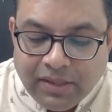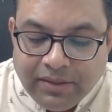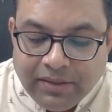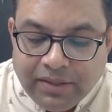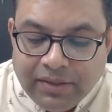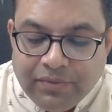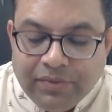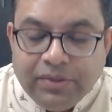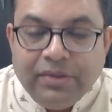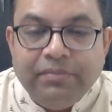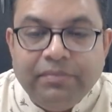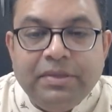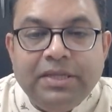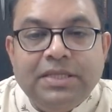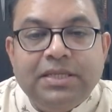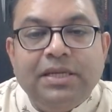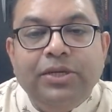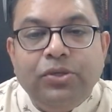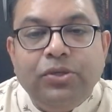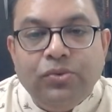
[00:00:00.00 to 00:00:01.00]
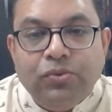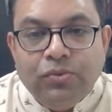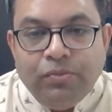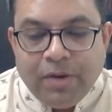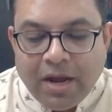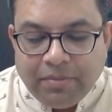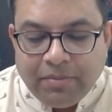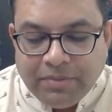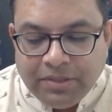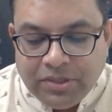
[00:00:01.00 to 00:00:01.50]
there were basically two
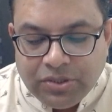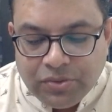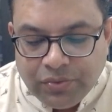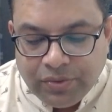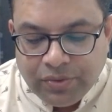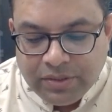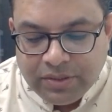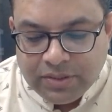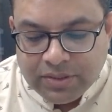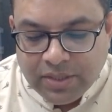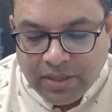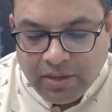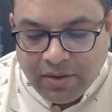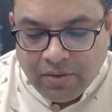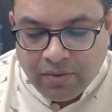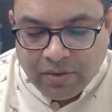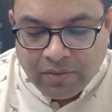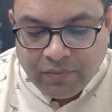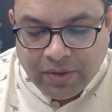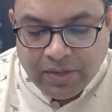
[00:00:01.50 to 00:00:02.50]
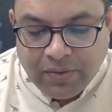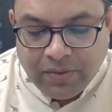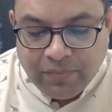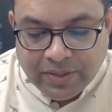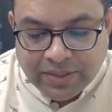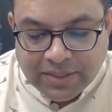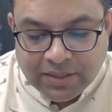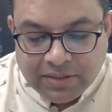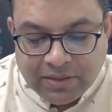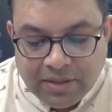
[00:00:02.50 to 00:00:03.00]
Brahmin students, one
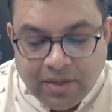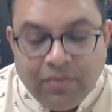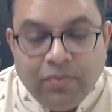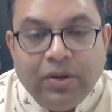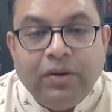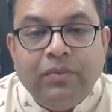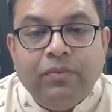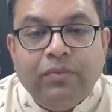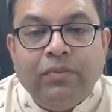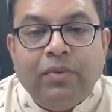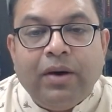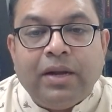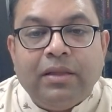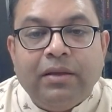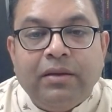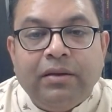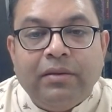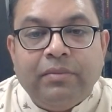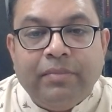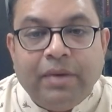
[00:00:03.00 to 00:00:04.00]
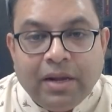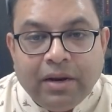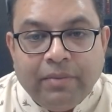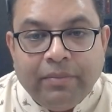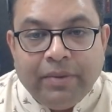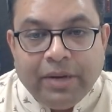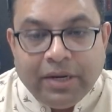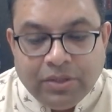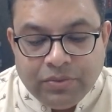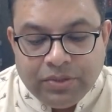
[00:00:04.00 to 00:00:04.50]
Vesetha, one
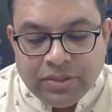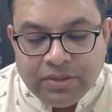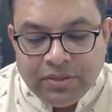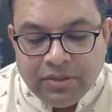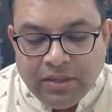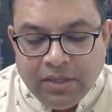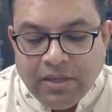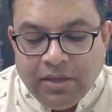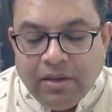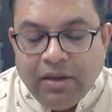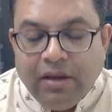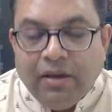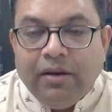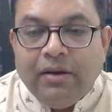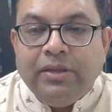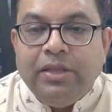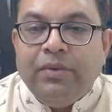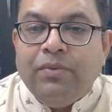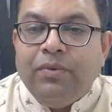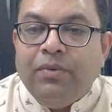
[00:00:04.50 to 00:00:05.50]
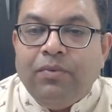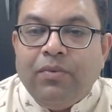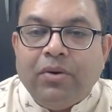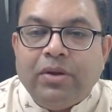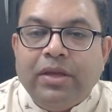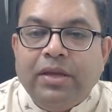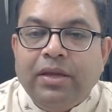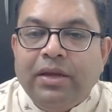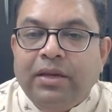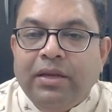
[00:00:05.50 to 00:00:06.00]
Bharduja. They were
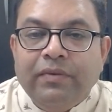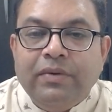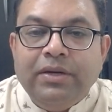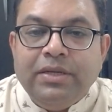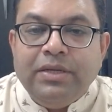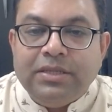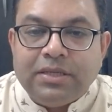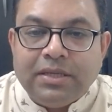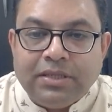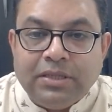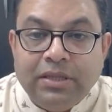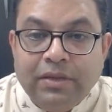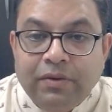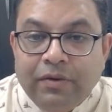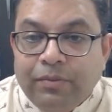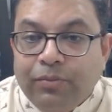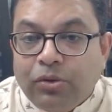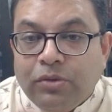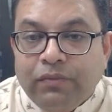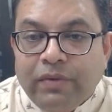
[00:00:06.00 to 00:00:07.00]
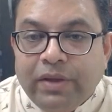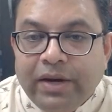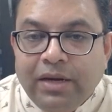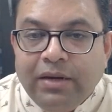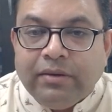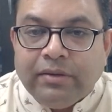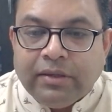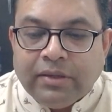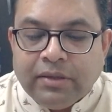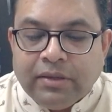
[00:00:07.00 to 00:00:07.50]
walking and they were discussing. They were both very
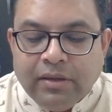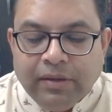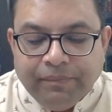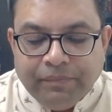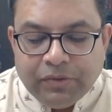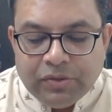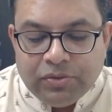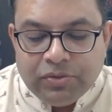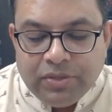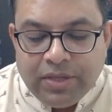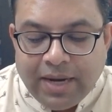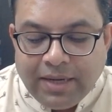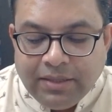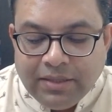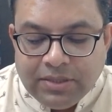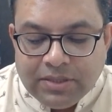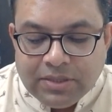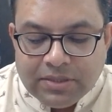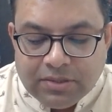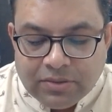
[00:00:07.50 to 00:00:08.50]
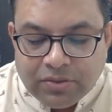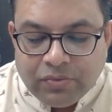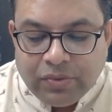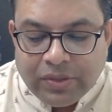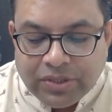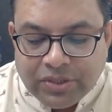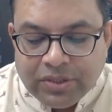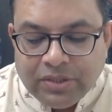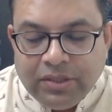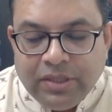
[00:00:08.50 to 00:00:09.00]
learned. So they had this
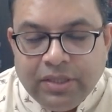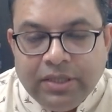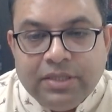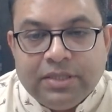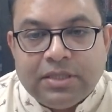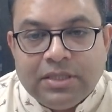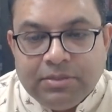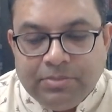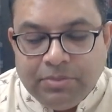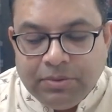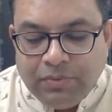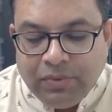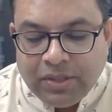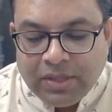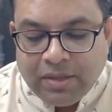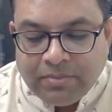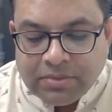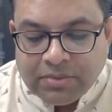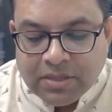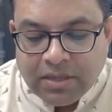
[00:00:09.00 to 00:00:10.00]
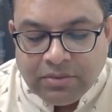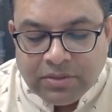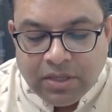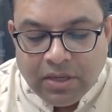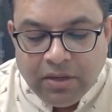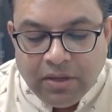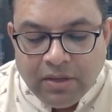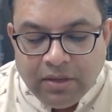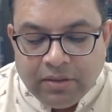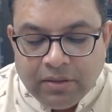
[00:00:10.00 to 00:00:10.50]
question, they discussed between themselves,
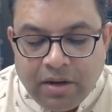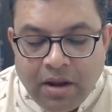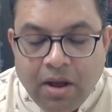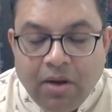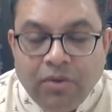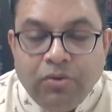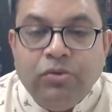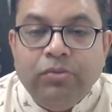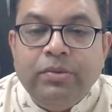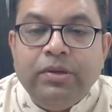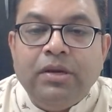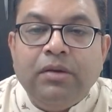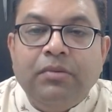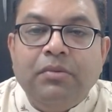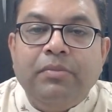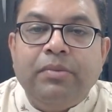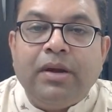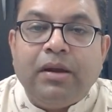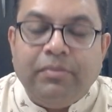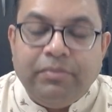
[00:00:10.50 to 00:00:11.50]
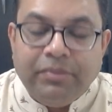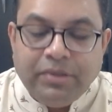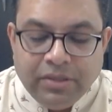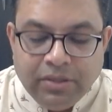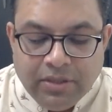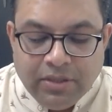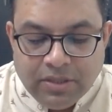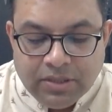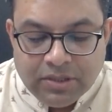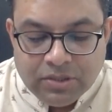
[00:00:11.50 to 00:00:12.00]
that how do you become a Brahmin?
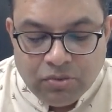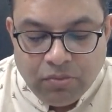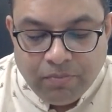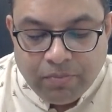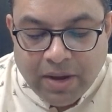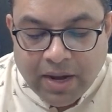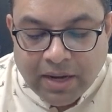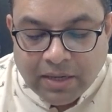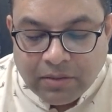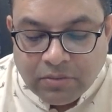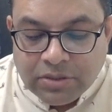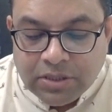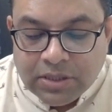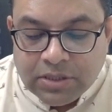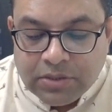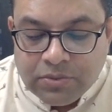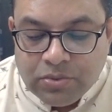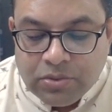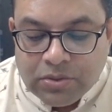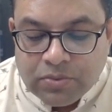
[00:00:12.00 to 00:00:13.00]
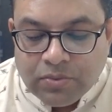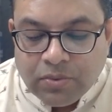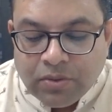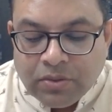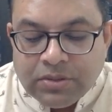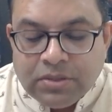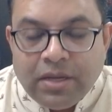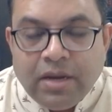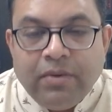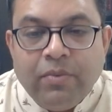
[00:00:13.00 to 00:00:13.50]
So Bharduja's views
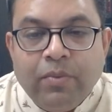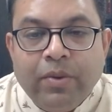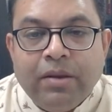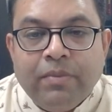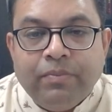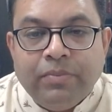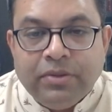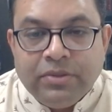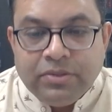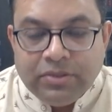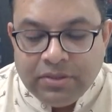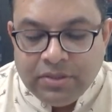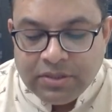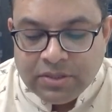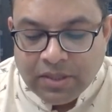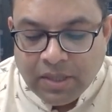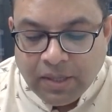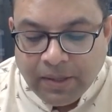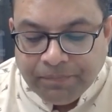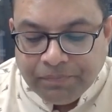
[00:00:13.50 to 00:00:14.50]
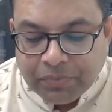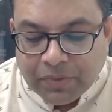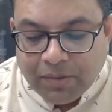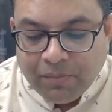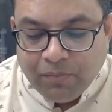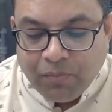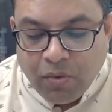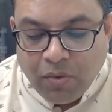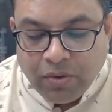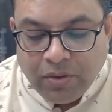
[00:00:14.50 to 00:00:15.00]
was that when a person is
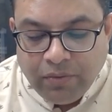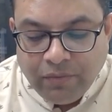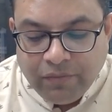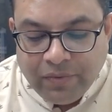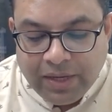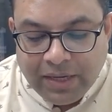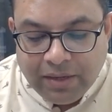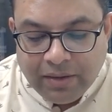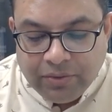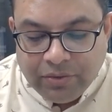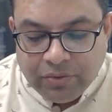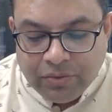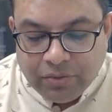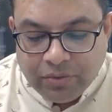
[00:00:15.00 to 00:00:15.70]
born well,